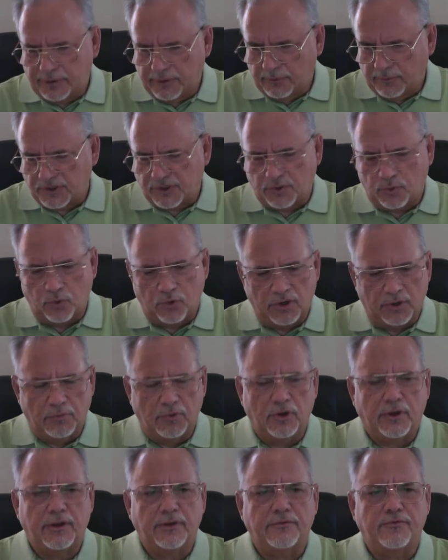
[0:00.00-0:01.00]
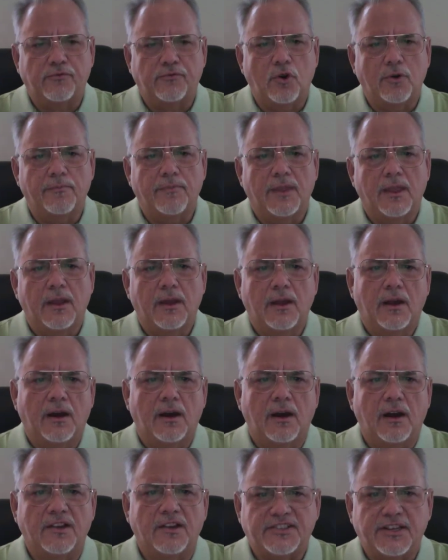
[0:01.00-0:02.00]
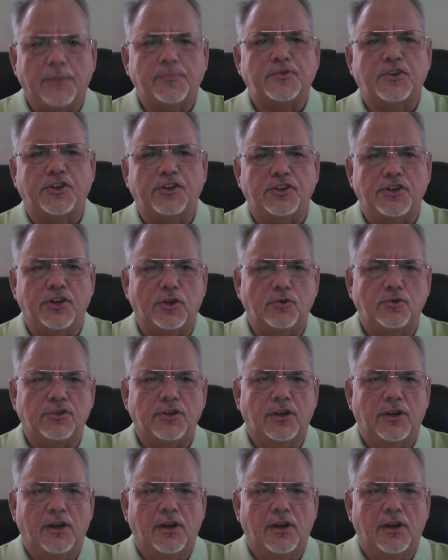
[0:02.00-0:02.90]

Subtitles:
what's the word I'm looking for? Substitute